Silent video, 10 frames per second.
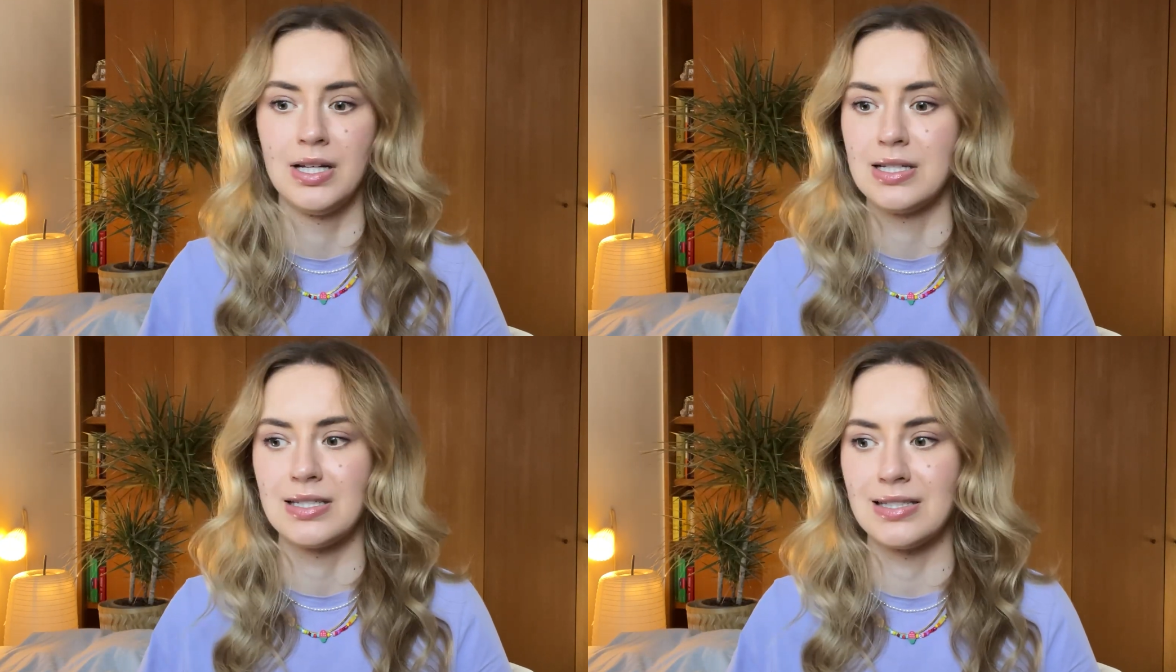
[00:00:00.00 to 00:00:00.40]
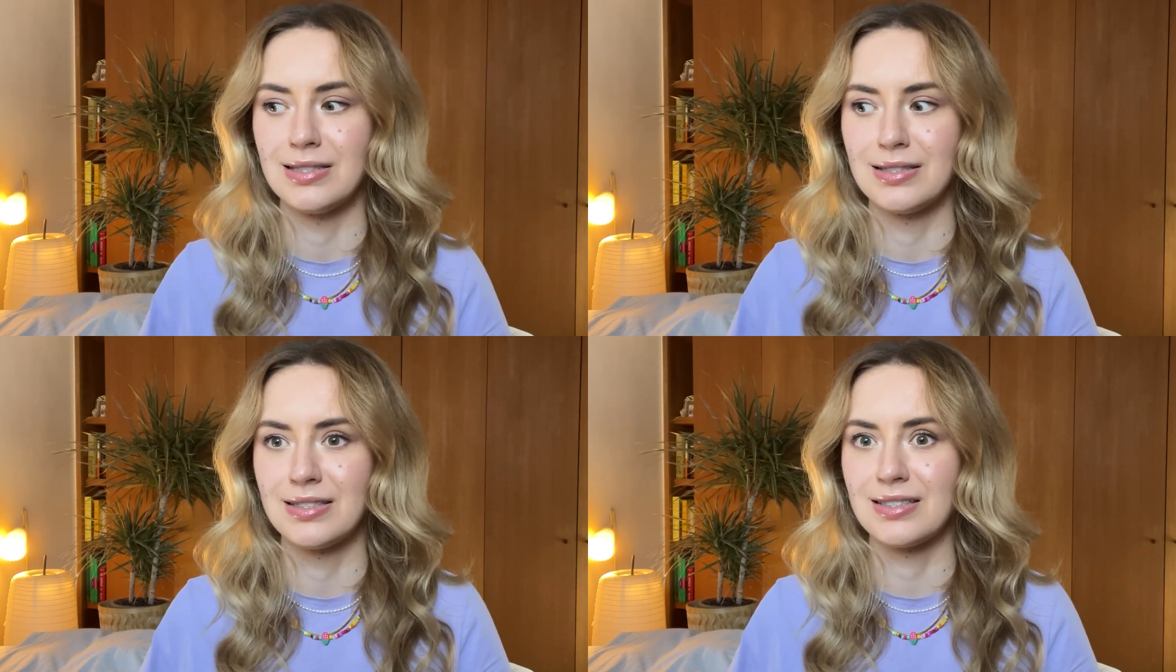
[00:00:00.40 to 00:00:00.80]

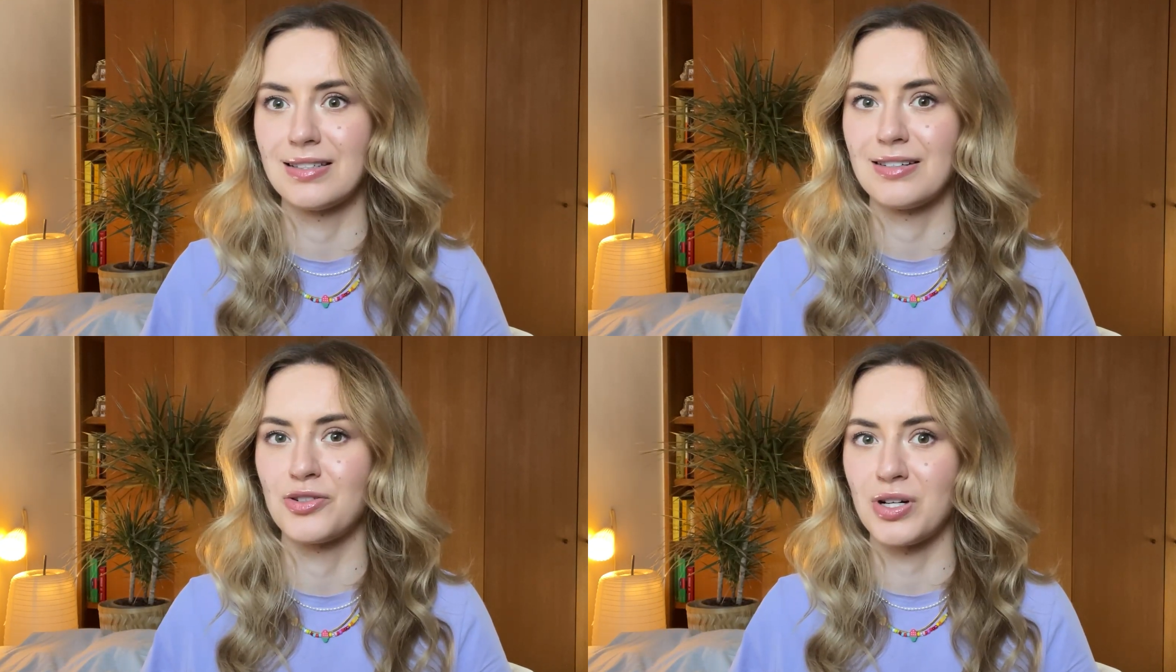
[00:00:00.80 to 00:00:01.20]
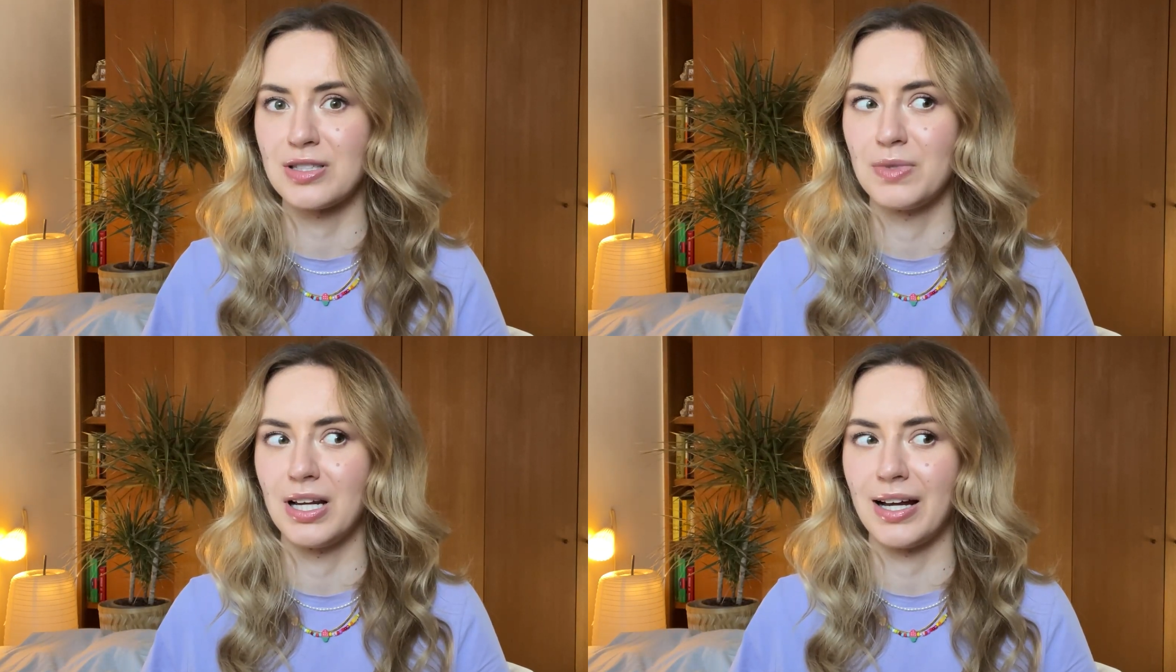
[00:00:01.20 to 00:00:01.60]
since, trust
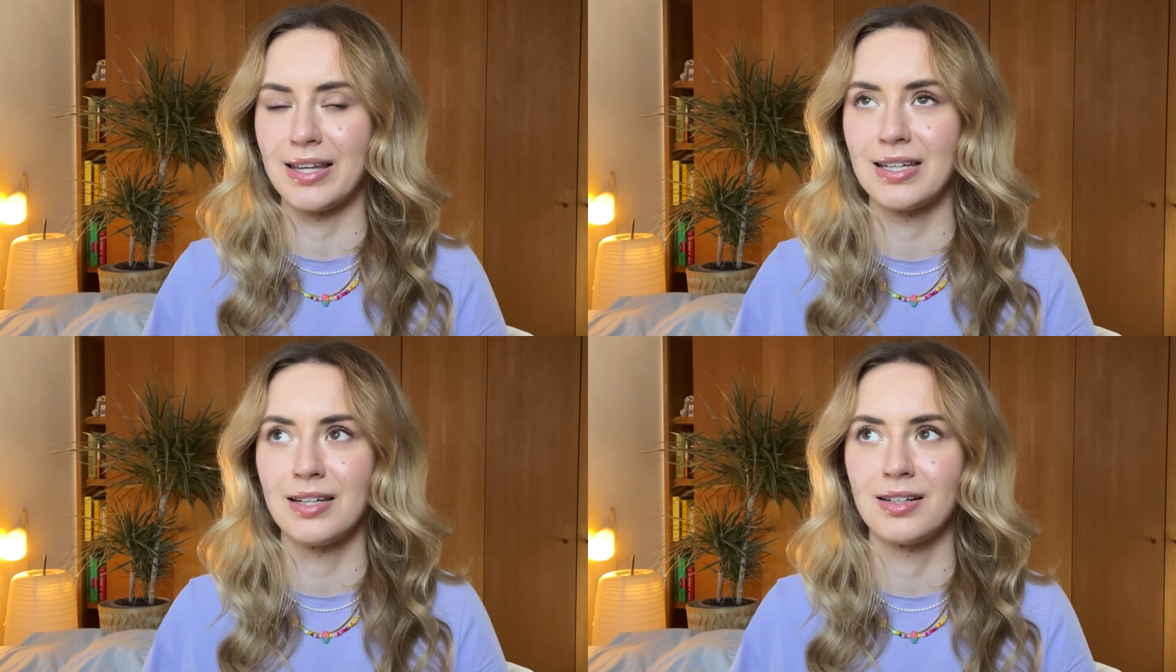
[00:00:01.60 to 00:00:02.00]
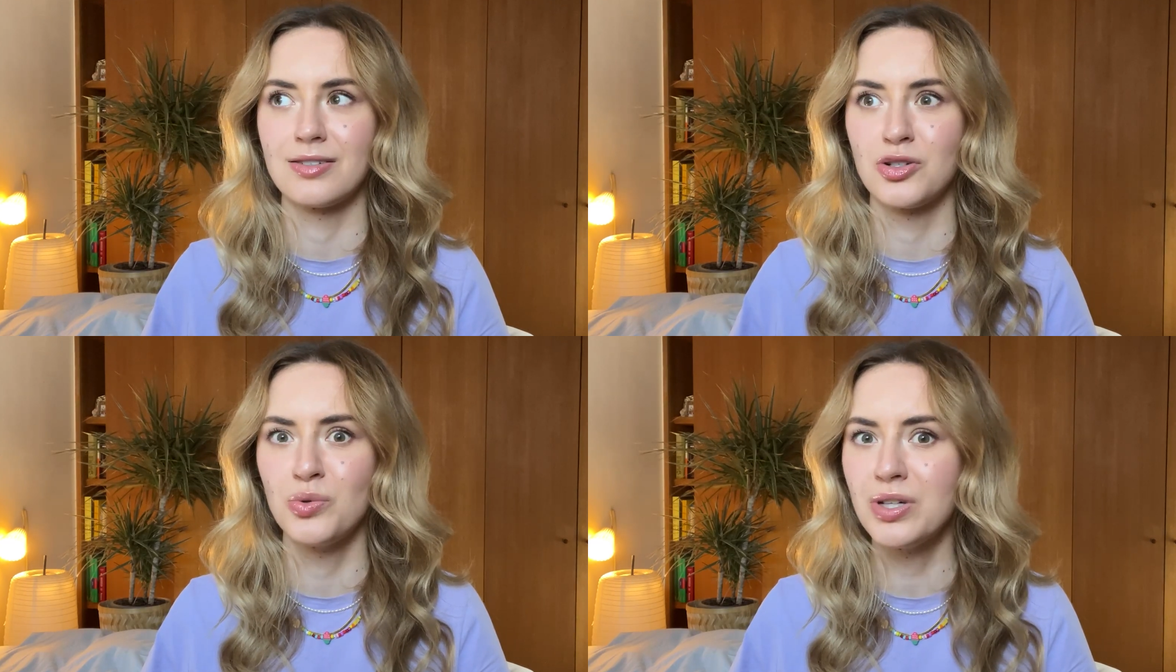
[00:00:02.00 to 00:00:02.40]
me, like I think
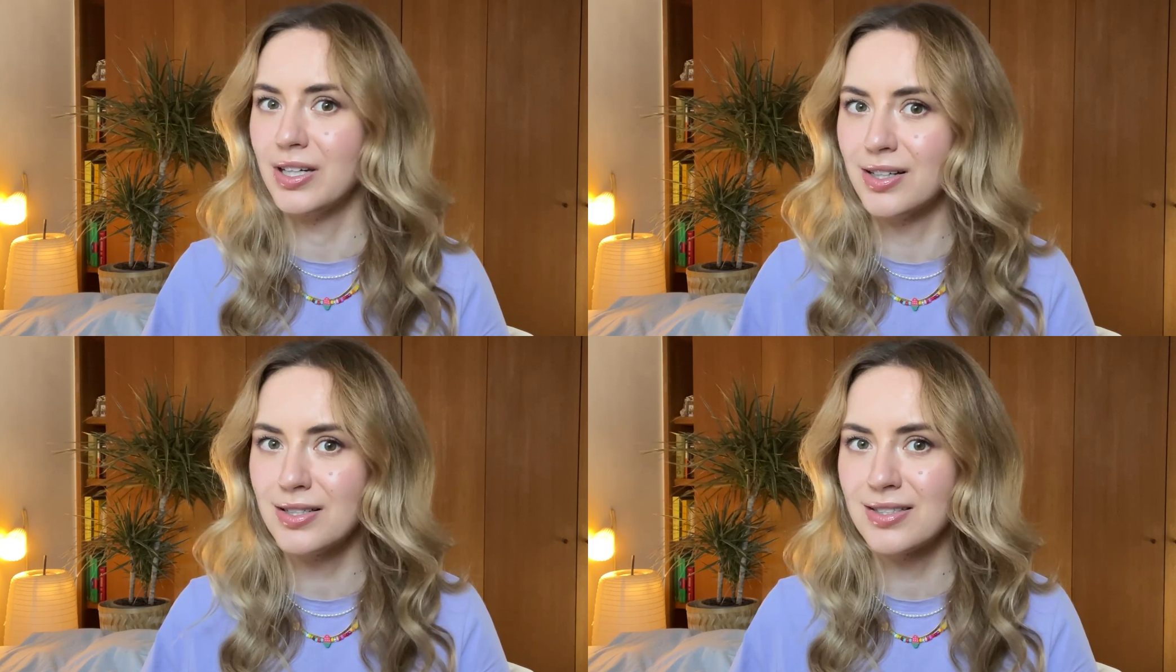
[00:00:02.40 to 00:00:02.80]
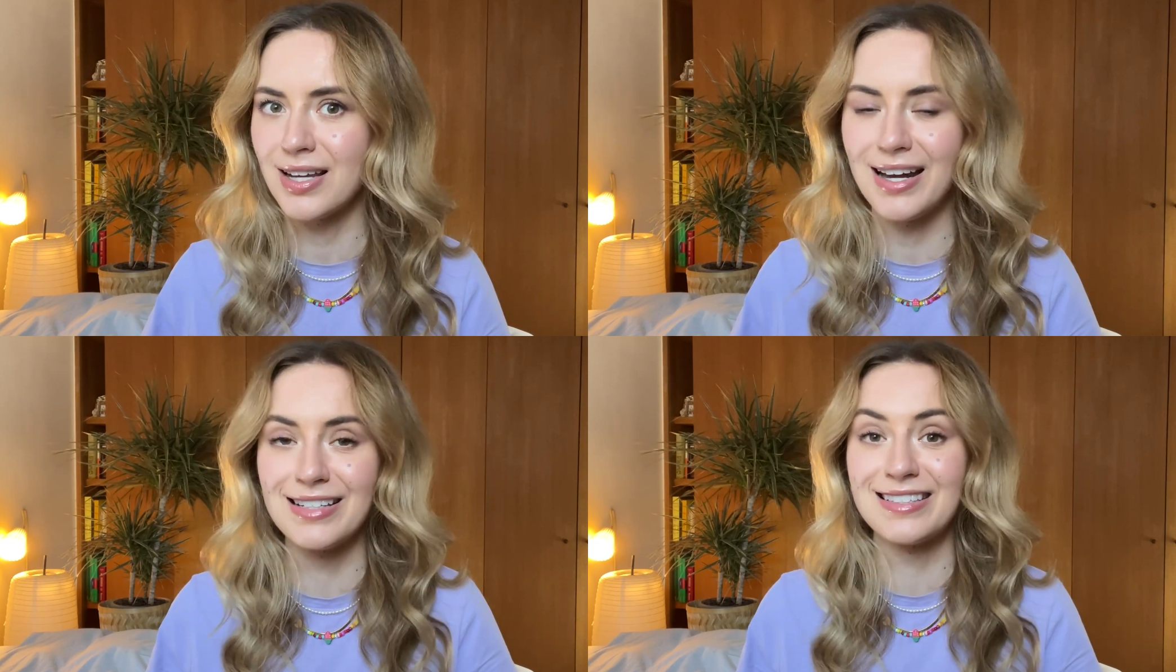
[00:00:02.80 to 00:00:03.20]
2 years,
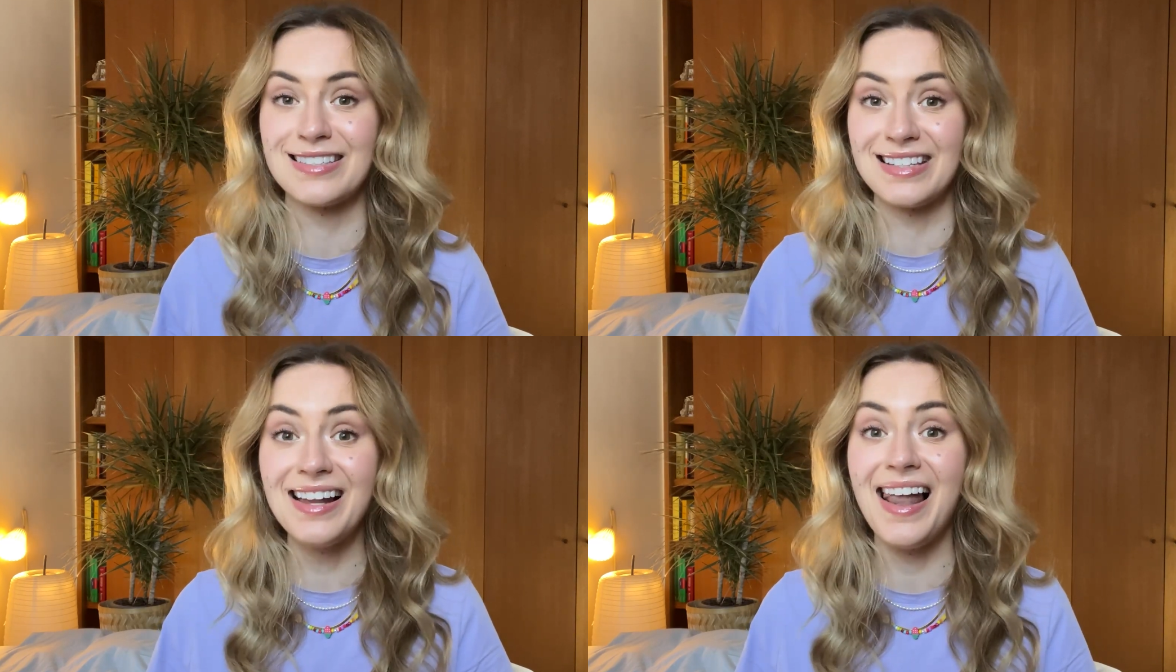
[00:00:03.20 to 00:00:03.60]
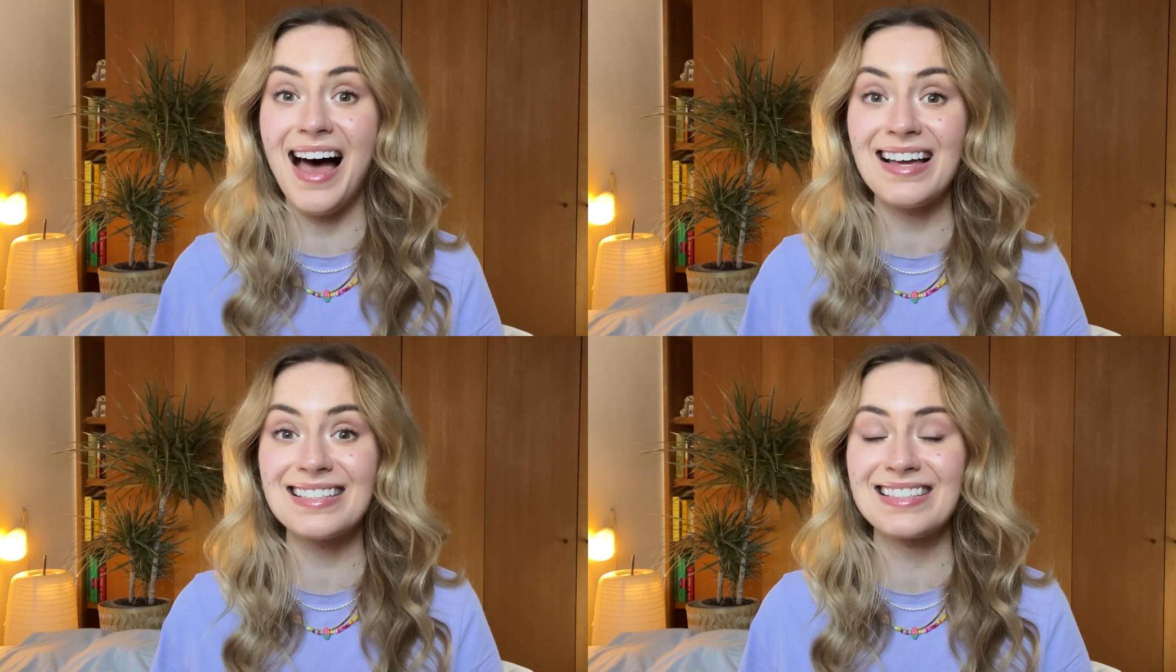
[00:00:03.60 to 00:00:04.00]
and it still
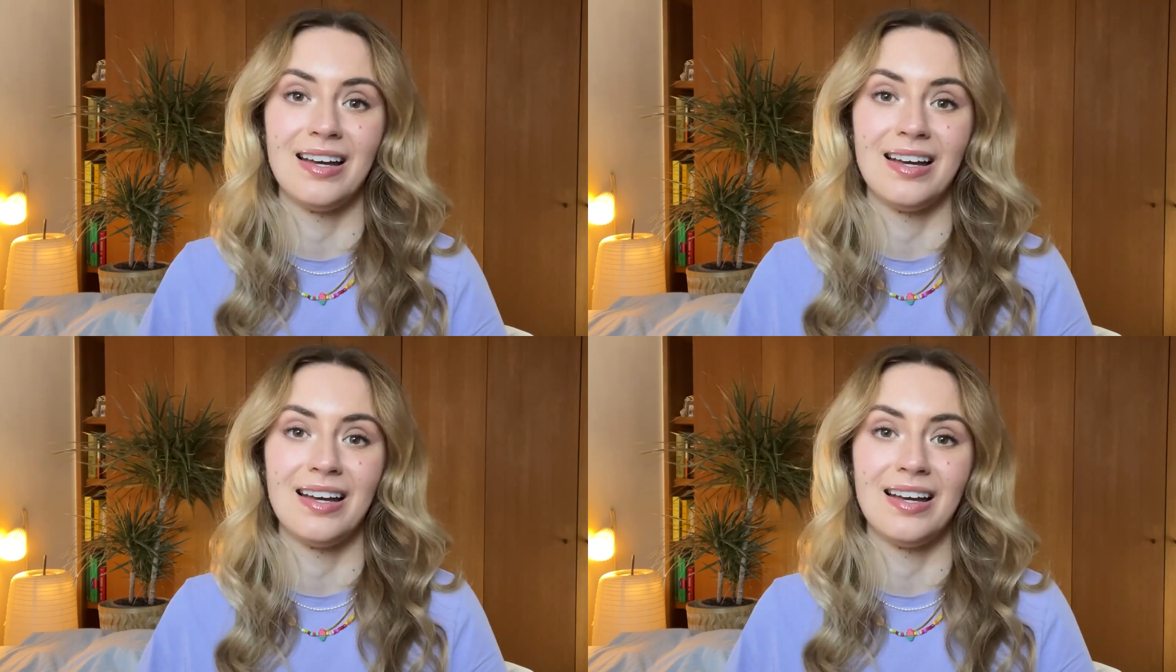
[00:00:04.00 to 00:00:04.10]
lasts.